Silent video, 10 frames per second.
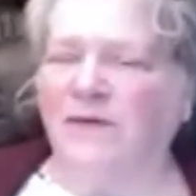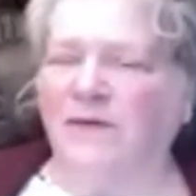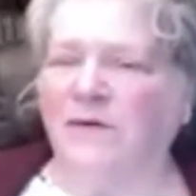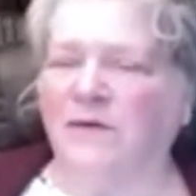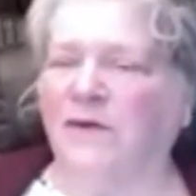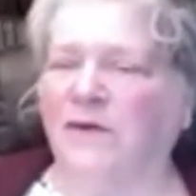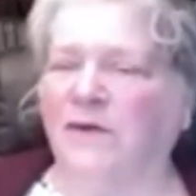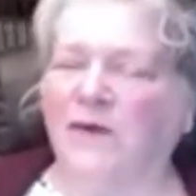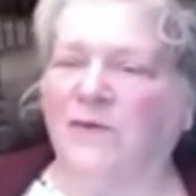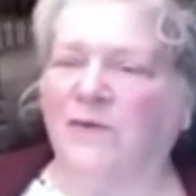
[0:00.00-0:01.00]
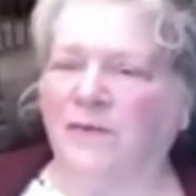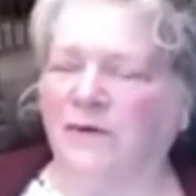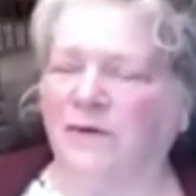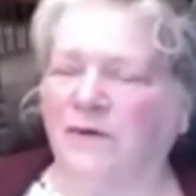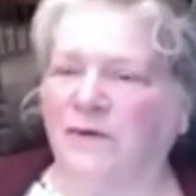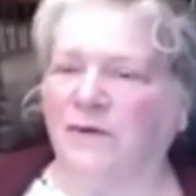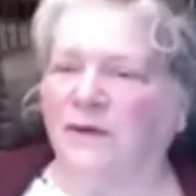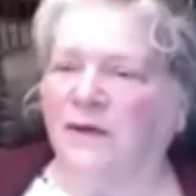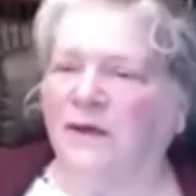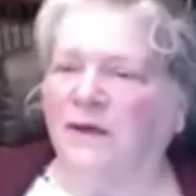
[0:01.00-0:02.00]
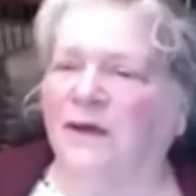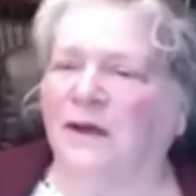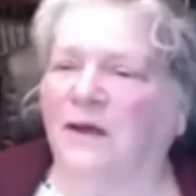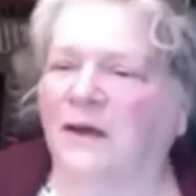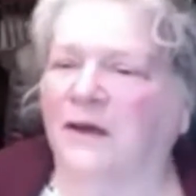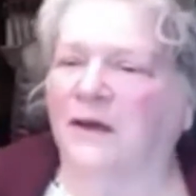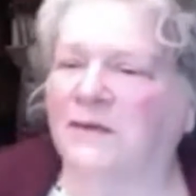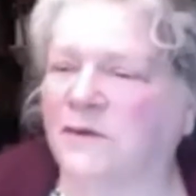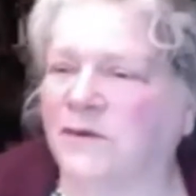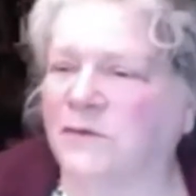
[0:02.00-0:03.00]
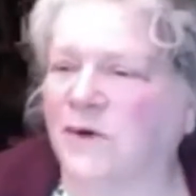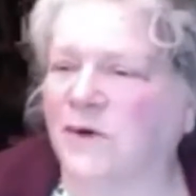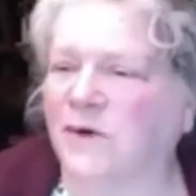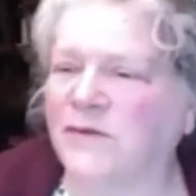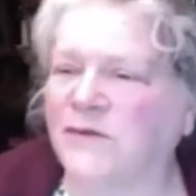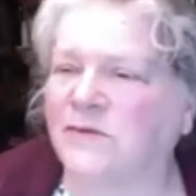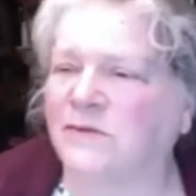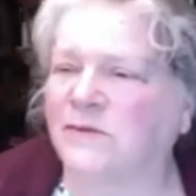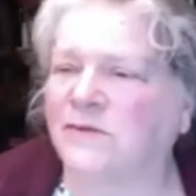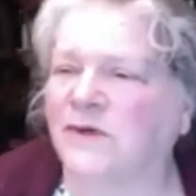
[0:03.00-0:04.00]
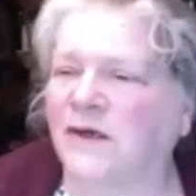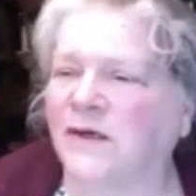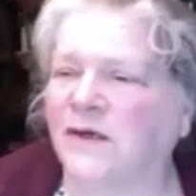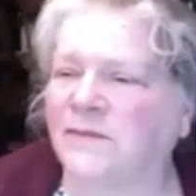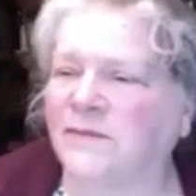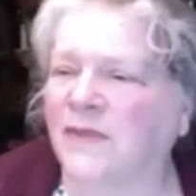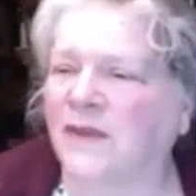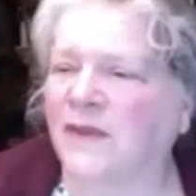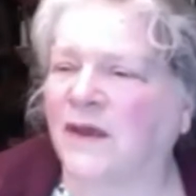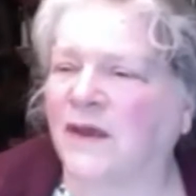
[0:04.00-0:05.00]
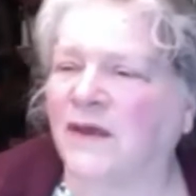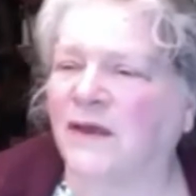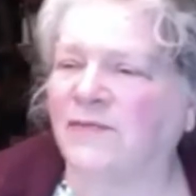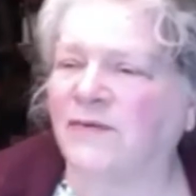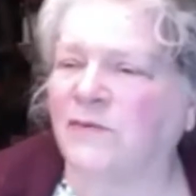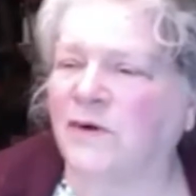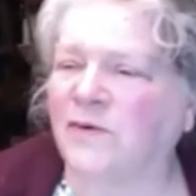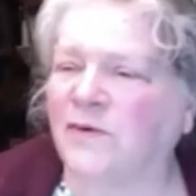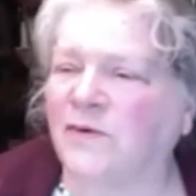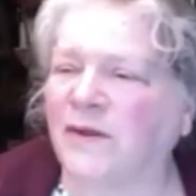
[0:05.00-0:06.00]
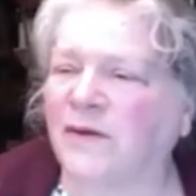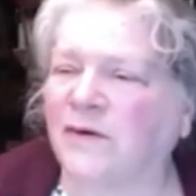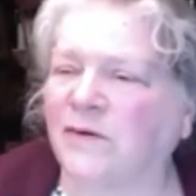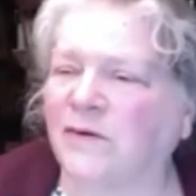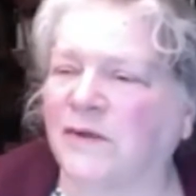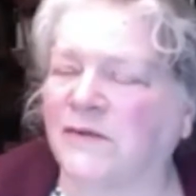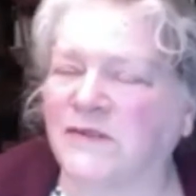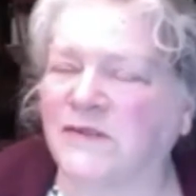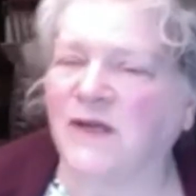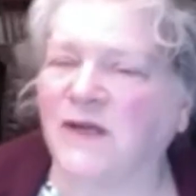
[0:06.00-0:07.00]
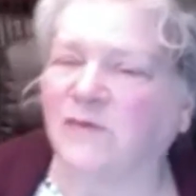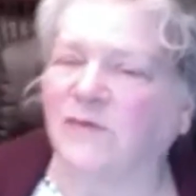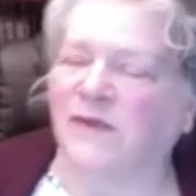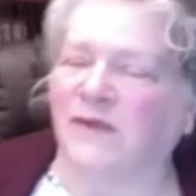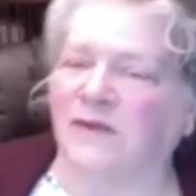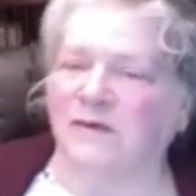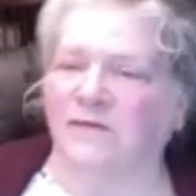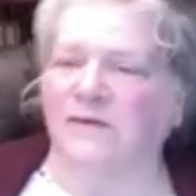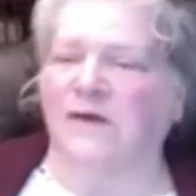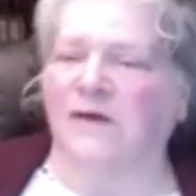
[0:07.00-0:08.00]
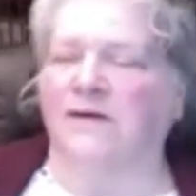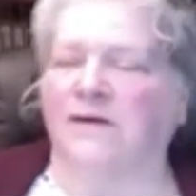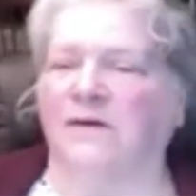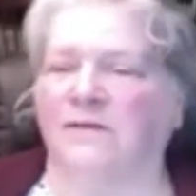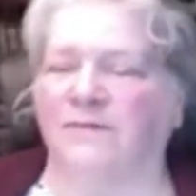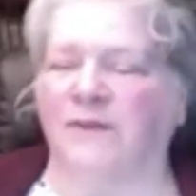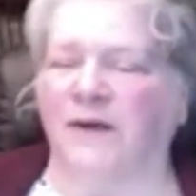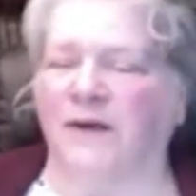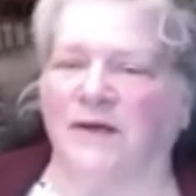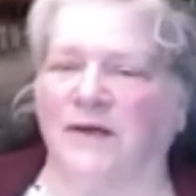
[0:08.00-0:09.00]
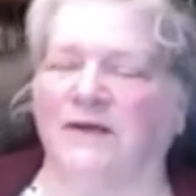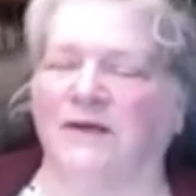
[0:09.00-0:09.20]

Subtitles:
about Mother Hola and working with Mother Hola. And so you want to, if you work with Mother Hola, she's another one that you don't get on her bad side.